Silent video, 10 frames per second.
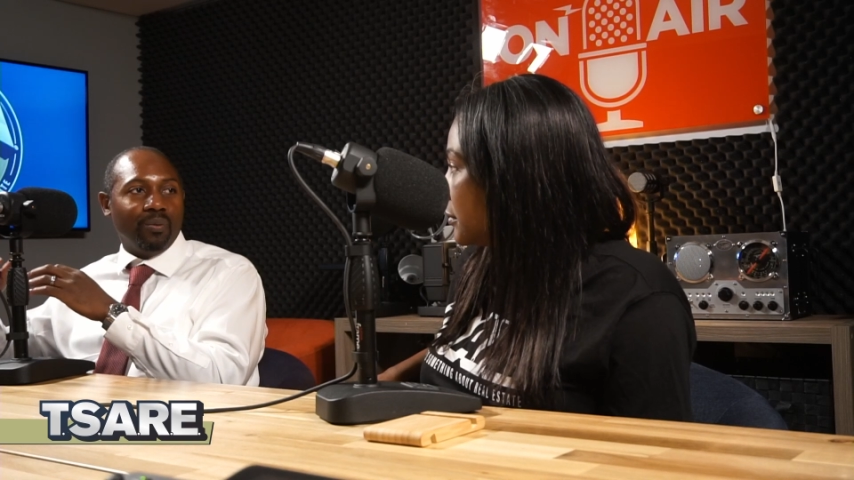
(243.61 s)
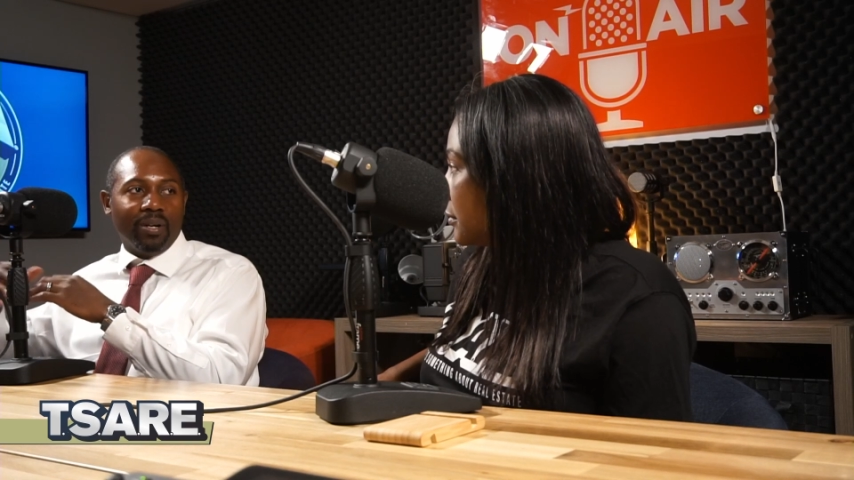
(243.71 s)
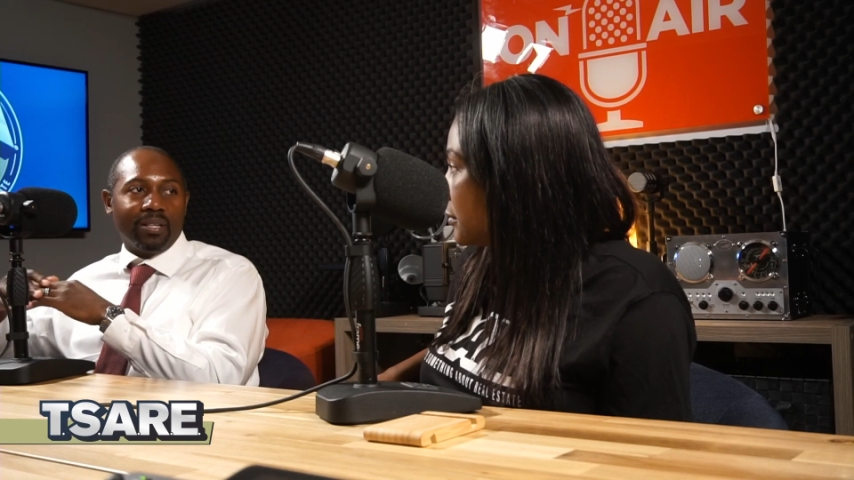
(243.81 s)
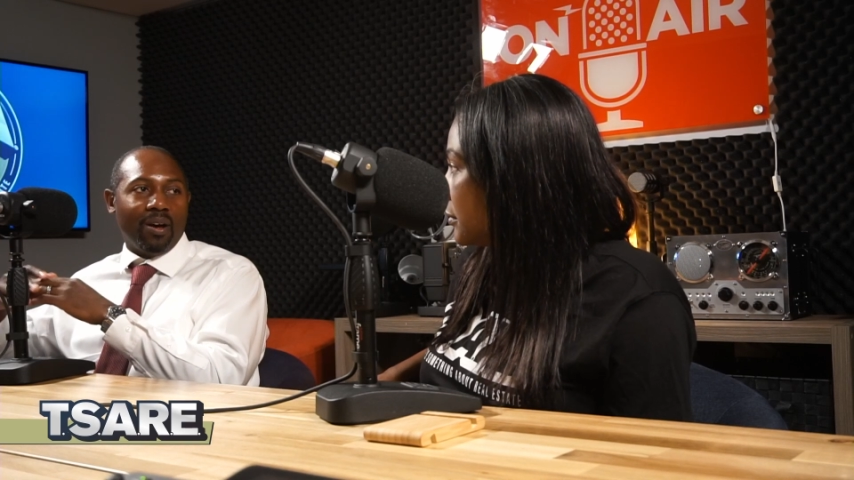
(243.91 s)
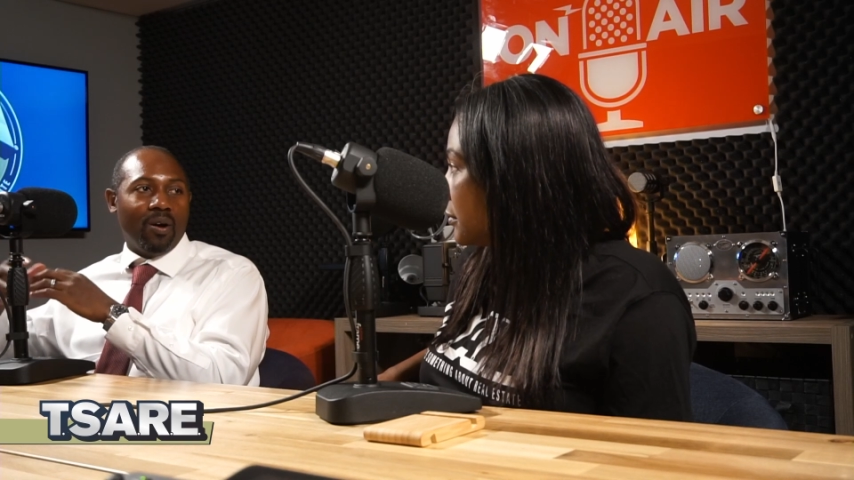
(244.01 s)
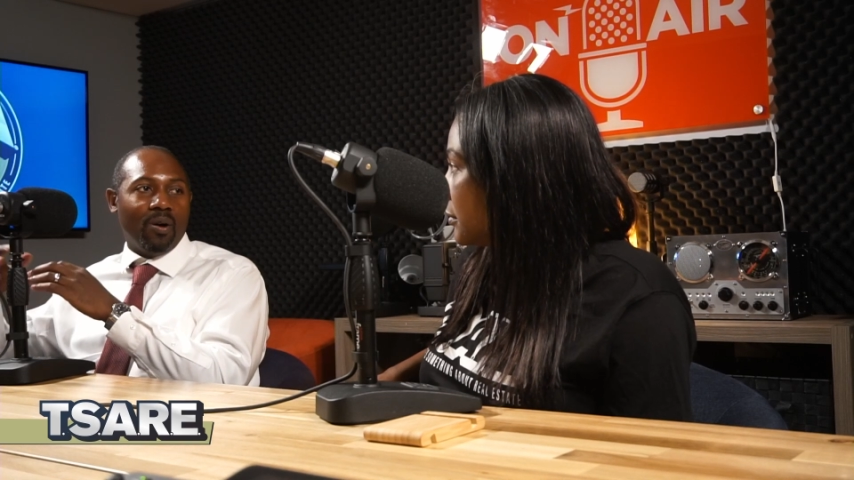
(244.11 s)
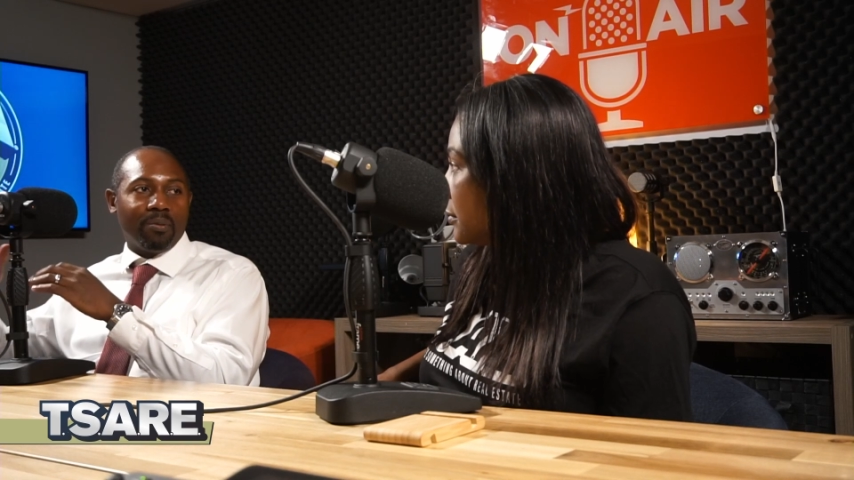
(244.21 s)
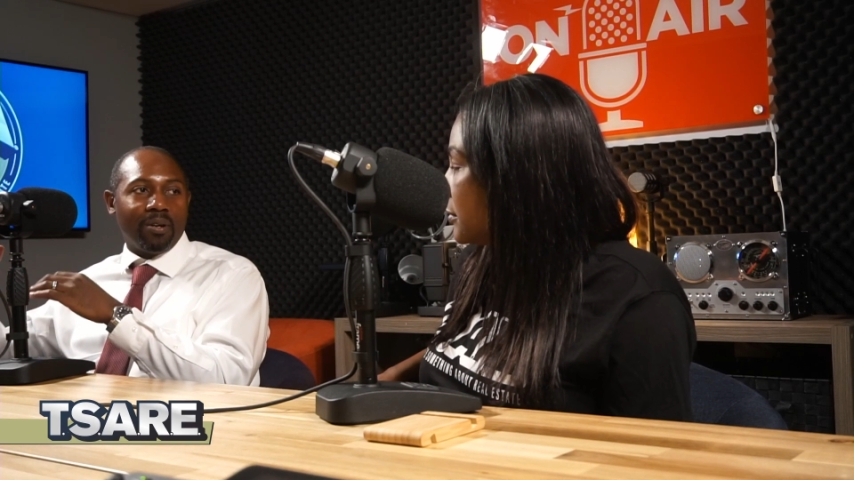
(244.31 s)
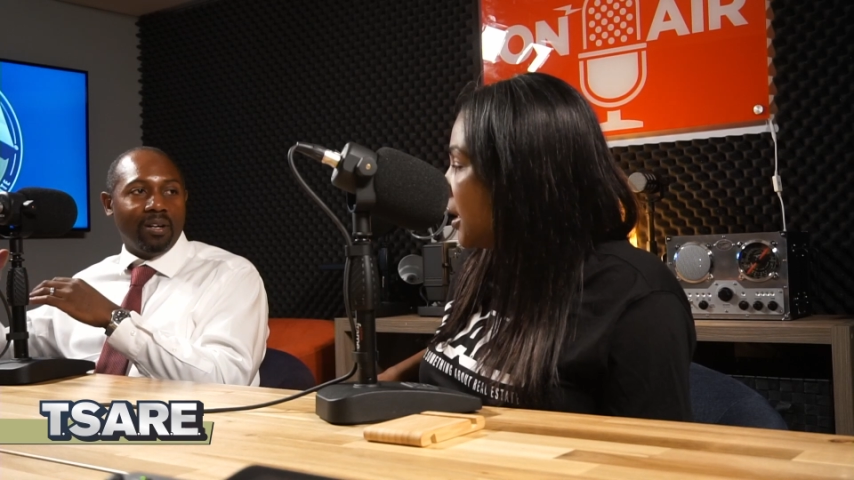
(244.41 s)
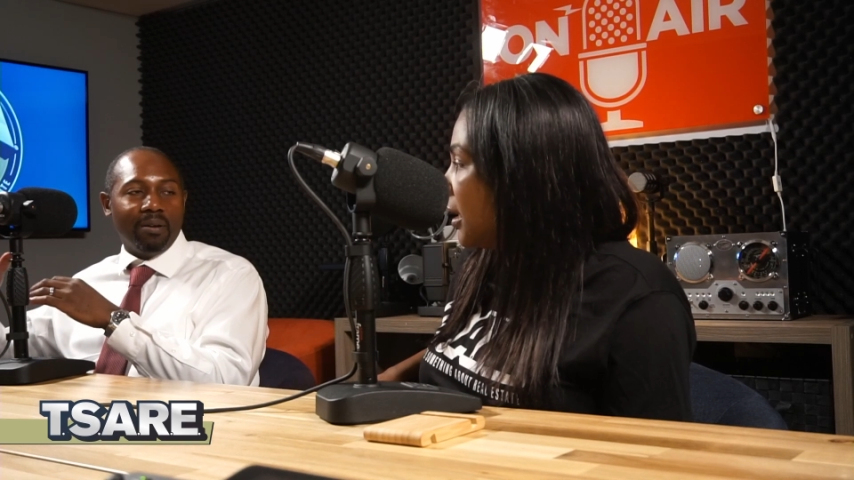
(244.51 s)
what the home
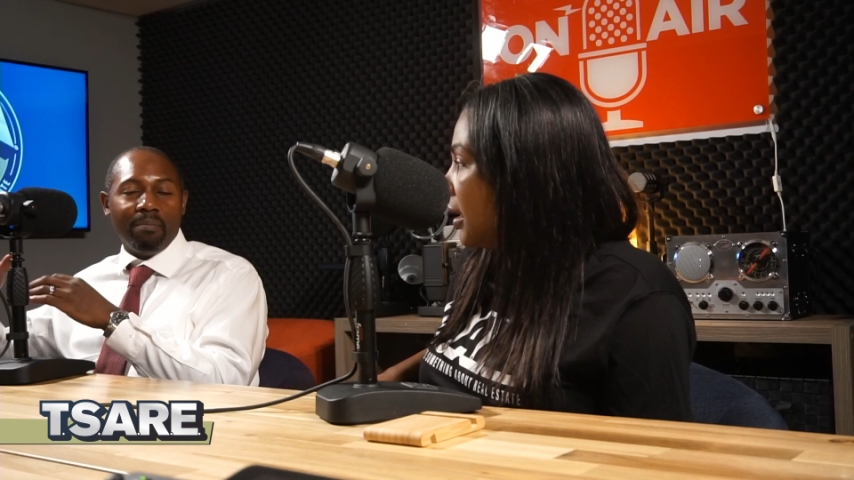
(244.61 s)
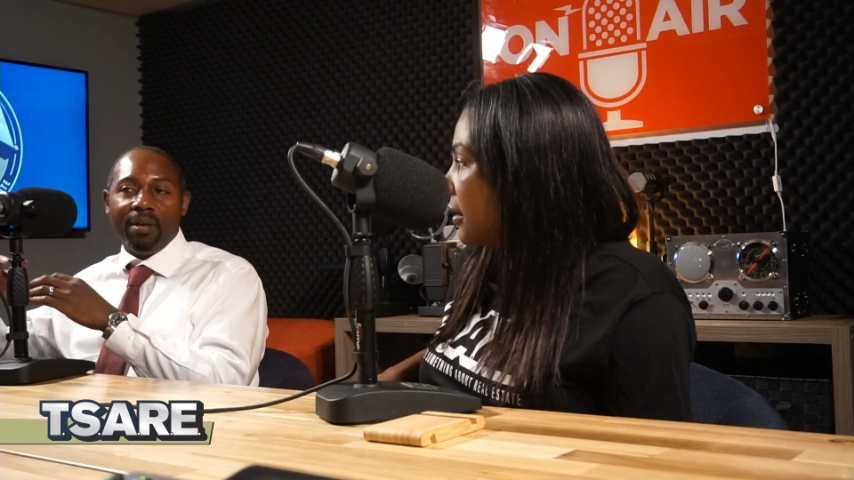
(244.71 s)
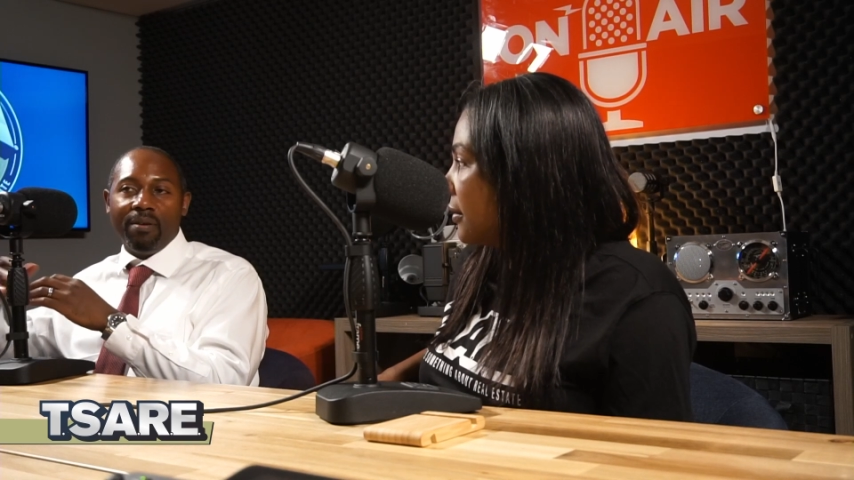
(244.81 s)
could yeah. be